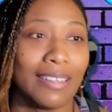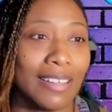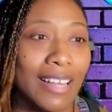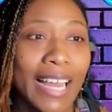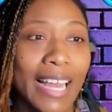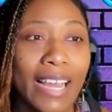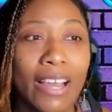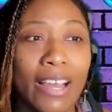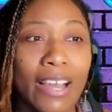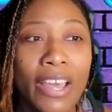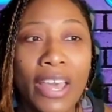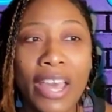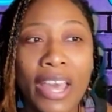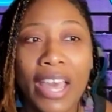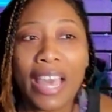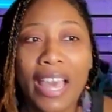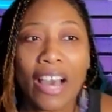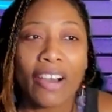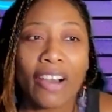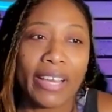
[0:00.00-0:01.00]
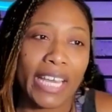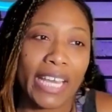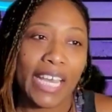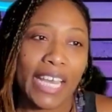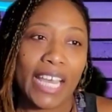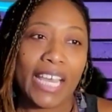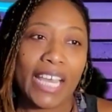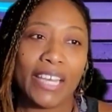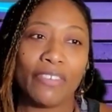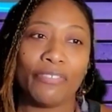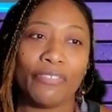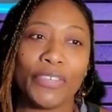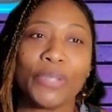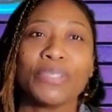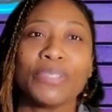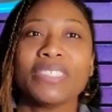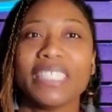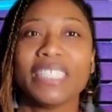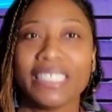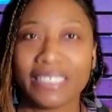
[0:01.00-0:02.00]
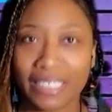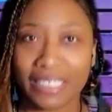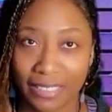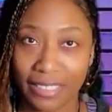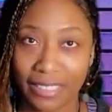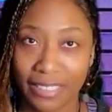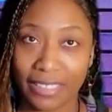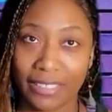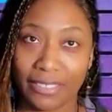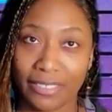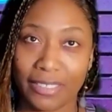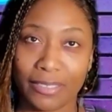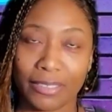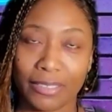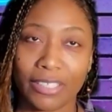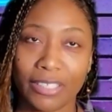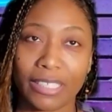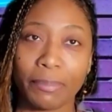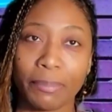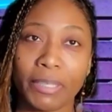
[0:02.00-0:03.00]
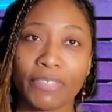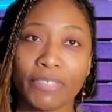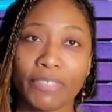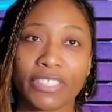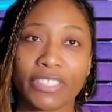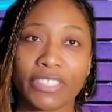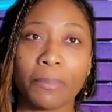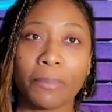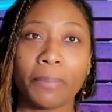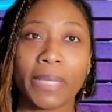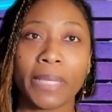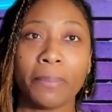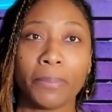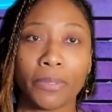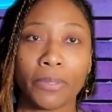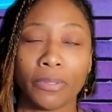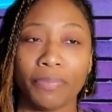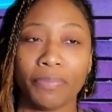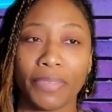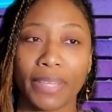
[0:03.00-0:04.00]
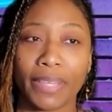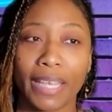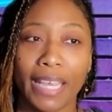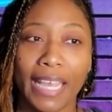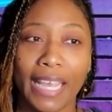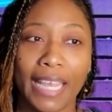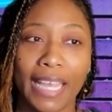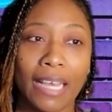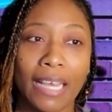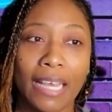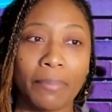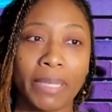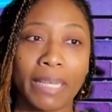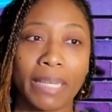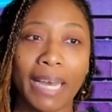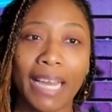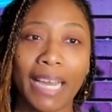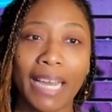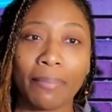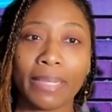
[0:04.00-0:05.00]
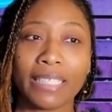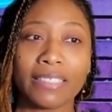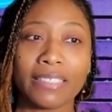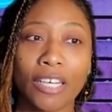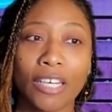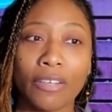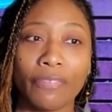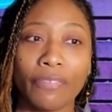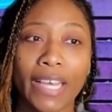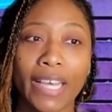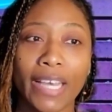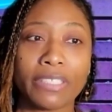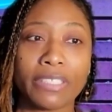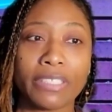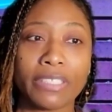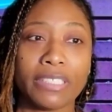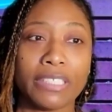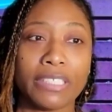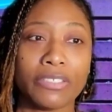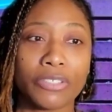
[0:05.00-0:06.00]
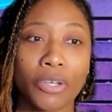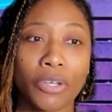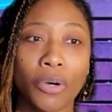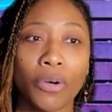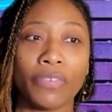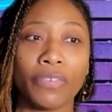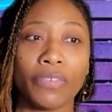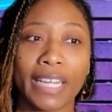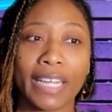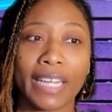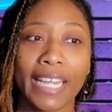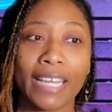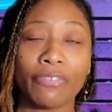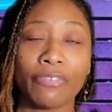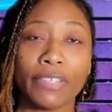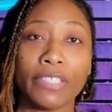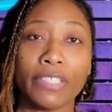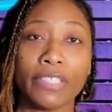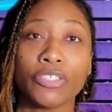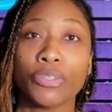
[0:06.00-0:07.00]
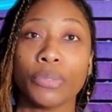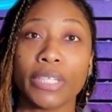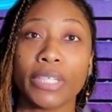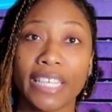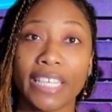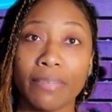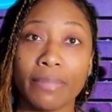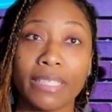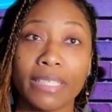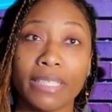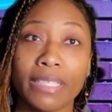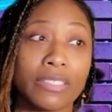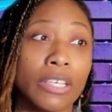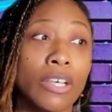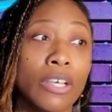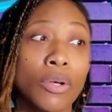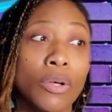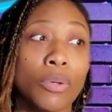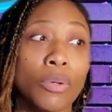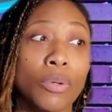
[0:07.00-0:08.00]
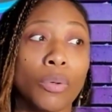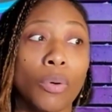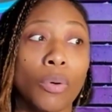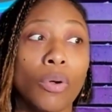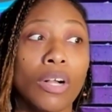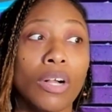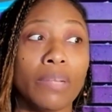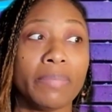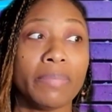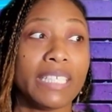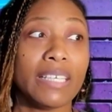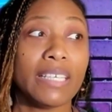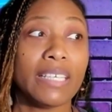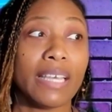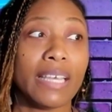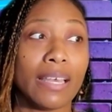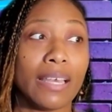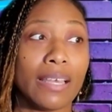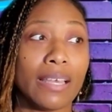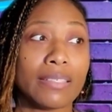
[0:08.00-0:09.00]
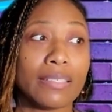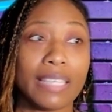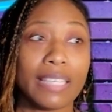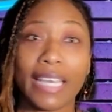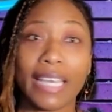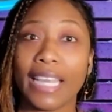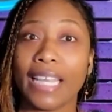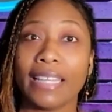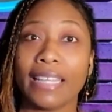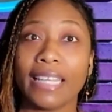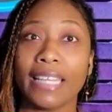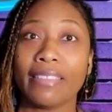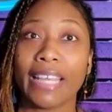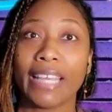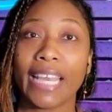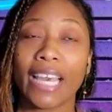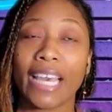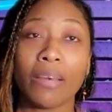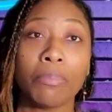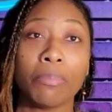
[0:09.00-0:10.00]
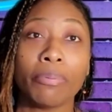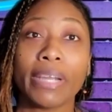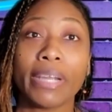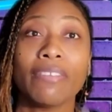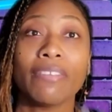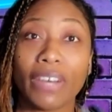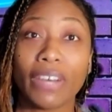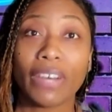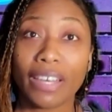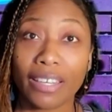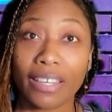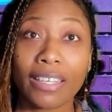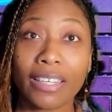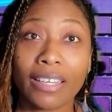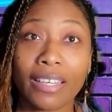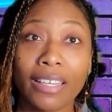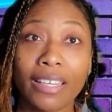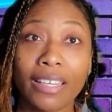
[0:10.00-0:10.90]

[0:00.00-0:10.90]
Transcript: I, okay, in a few sentences, because I mean, for some people, and I mean, I myself, ever since COVID, I have friends who are chemists who call me saying that they have brain fog.